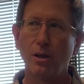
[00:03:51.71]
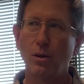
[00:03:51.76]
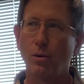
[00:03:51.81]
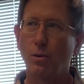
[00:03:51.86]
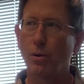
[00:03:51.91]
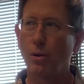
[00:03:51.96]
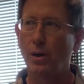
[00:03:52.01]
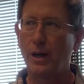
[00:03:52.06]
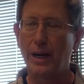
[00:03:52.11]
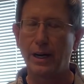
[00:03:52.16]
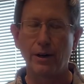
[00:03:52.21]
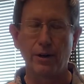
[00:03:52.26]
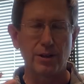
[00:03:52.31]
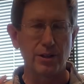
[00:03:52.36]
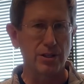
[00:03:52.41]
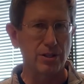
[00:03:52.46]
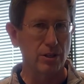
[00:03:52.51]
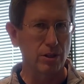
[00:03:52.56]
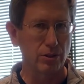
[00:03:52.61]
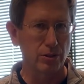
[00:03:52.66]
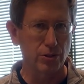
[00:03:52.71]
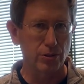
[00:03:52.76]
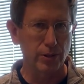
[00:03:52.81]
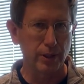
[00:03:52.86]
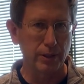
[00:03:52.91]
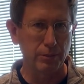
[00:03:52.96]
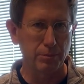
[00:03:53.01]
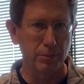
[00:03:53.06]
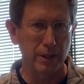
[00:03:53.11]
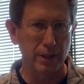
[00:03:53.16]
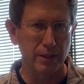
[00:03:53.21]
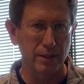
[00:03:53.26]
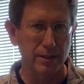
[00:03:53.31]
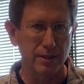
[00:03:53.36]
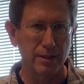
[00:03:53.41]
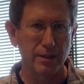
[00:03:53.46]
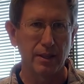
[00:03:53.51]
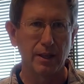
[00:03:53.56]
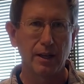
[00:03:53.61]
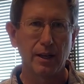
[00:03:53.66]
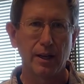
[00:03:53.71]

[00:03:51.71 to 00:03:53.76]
or aerosol treatments